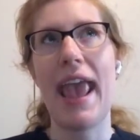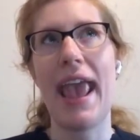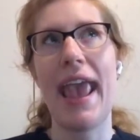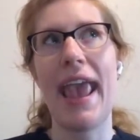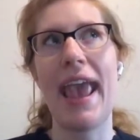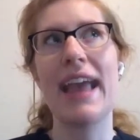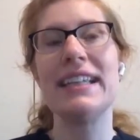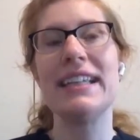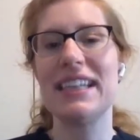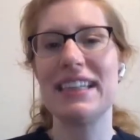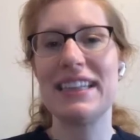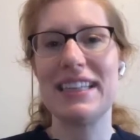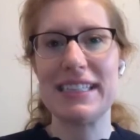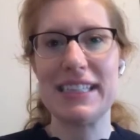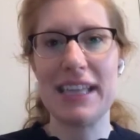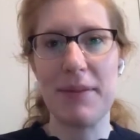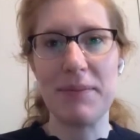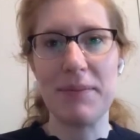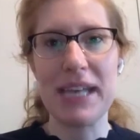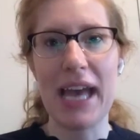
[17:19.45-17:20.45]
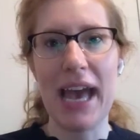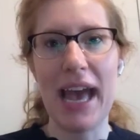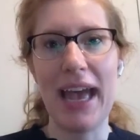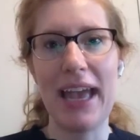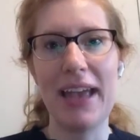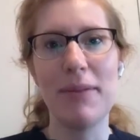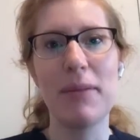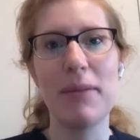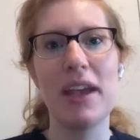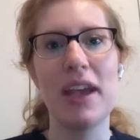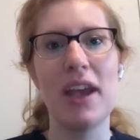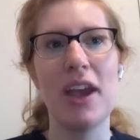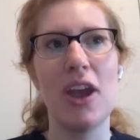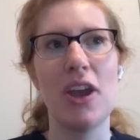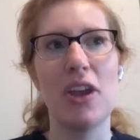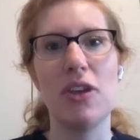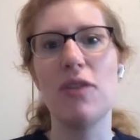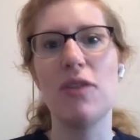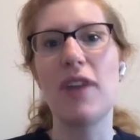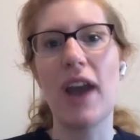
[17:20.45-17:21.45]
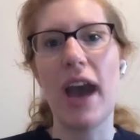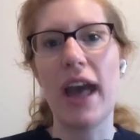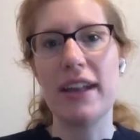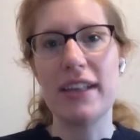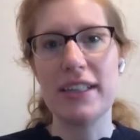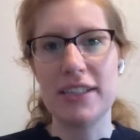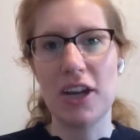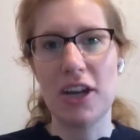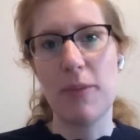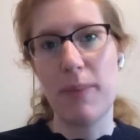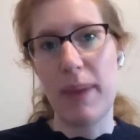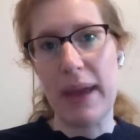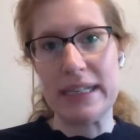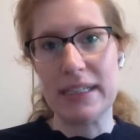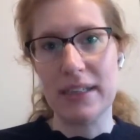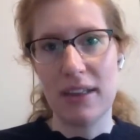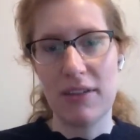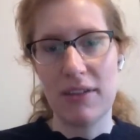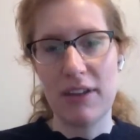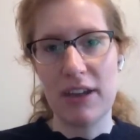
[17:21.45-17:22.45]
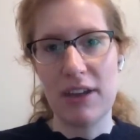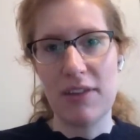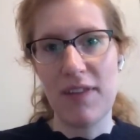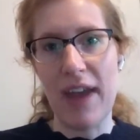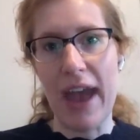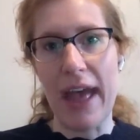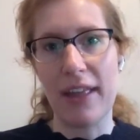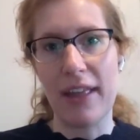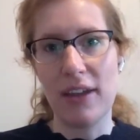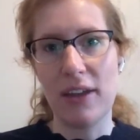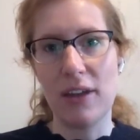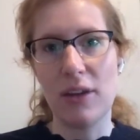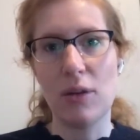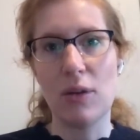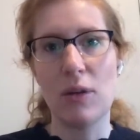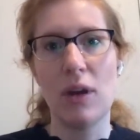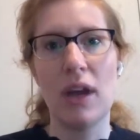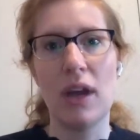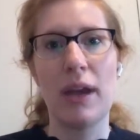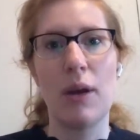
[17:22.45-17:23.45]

And at the same time, you've got to start by delivering value